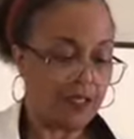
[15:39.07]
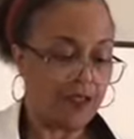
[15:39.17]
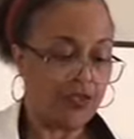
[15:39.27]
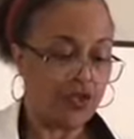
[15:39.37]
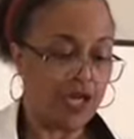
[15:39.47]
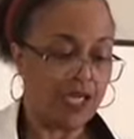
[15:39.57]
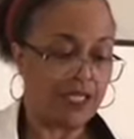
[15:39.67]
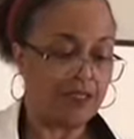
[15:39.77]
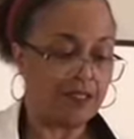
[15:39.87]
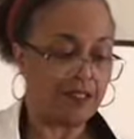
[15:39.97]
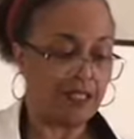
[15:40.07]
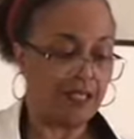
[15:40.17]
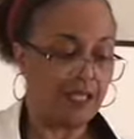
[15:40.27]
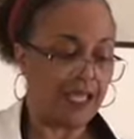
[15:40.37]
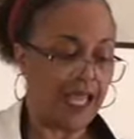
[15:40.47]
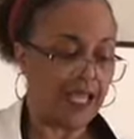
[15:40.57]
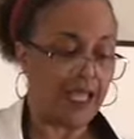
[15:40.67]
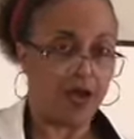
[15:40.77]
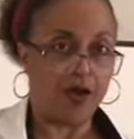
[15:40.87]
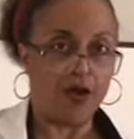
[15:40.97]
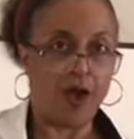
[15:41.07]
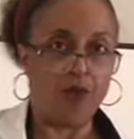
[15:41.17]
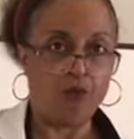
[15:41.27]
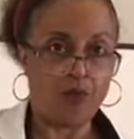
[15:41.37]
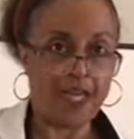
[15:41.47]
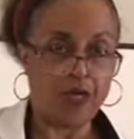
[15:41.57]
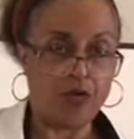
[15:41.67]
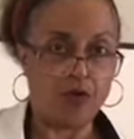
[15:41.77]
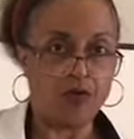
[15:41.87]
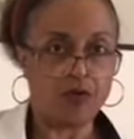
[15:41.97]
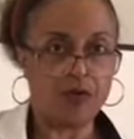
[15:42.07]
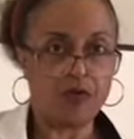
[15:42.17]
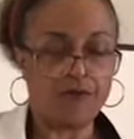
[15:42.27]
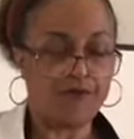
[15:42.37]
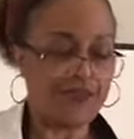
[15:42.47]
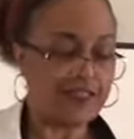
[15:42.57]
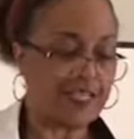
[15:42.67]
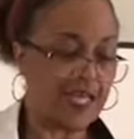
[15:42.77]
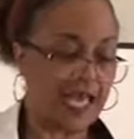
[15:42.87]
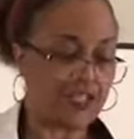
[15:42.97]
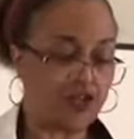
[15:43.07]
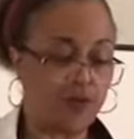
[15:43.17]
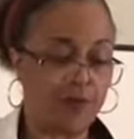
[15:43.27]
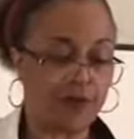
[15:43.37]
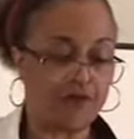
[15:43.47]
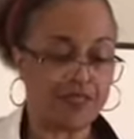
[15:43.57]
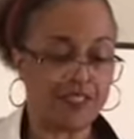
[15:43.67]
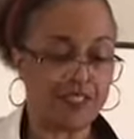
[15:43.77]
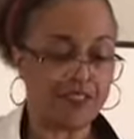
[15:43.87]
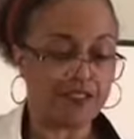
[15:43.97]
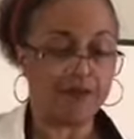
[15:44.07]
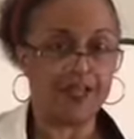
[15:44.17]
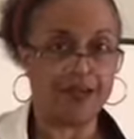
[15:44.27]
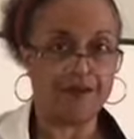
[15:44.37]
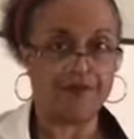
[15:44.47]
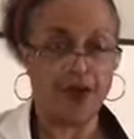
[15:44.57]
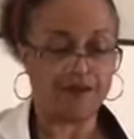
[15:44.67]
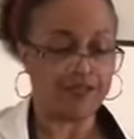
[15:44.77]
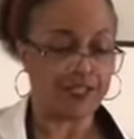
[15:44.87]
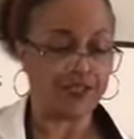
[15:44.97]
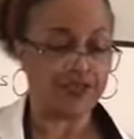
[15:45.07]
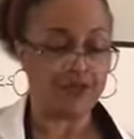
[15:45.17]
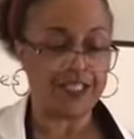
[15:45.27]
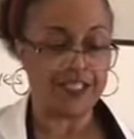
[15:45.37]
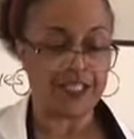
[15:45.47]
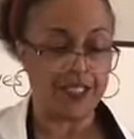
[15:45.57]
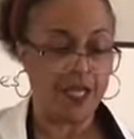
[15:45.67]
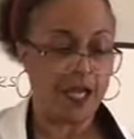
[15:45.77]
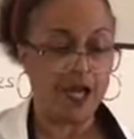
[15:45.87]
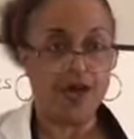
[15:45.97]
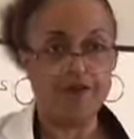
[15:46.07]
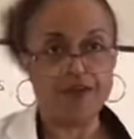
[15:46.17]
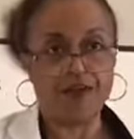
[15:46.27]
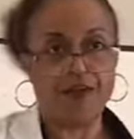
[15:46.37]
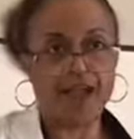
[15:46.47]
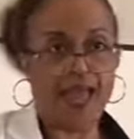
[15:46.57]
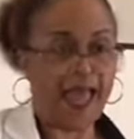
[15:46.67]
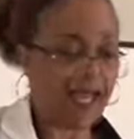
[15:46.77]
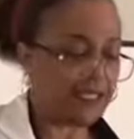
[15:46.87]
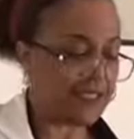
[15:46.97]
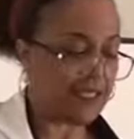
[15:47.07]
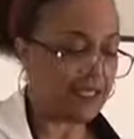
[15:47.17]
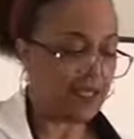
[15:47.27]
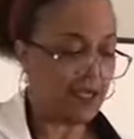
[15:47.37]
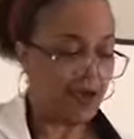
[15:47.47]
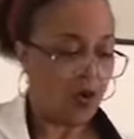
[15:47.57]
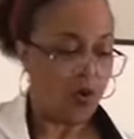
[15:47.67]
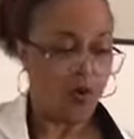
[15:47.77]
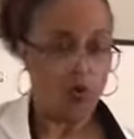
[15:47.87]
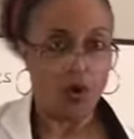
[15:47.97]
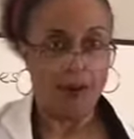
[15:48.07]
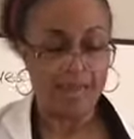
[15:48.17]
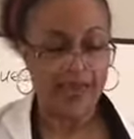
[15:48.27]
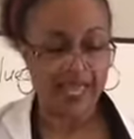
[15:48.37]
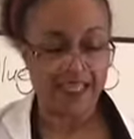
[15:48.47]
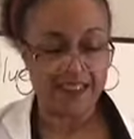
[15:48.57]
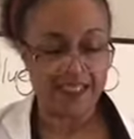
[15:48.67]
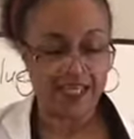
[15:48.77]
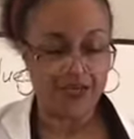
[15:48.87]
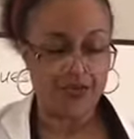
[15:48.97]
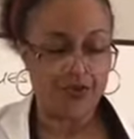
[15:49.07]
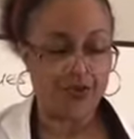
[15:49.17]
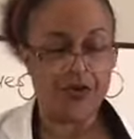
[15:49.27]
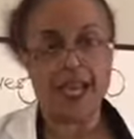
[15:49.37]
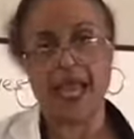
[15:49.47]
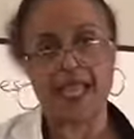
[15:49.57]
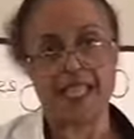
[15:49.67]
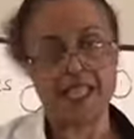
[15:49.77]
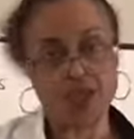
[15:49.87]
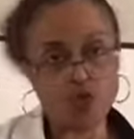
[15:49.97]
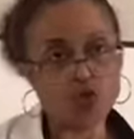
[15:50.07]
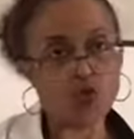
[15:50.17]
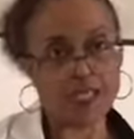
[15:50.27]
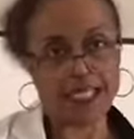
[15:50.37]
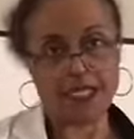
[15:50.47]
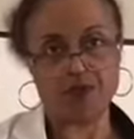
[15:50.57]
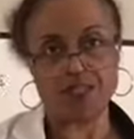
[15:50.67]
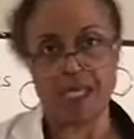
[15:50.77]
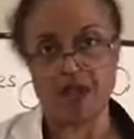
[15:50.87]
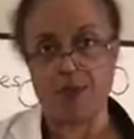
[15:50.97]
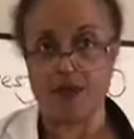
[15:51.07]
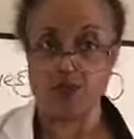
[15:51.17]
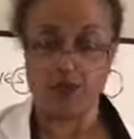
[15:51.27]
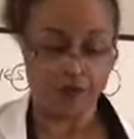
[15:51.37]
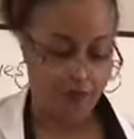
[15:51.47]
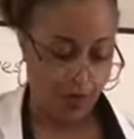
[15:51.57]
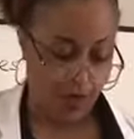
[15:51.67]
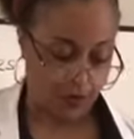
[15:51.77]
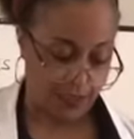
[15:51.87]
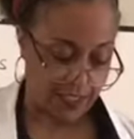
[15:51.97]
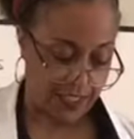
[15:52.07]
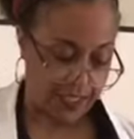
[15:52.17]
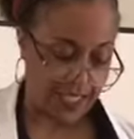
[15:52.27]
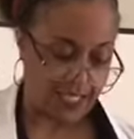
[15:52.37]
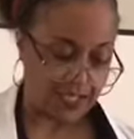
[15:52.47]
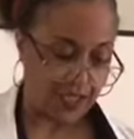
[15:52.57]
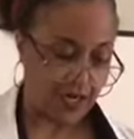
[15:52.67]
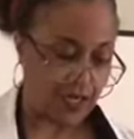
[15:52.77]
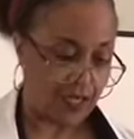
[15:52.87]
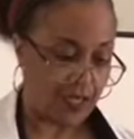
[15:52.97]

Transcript: You're going to look at a renal physiological buffer system that involves the excretion of either an acid or a base in the urine, and usually it will take about 24 hours to get that started.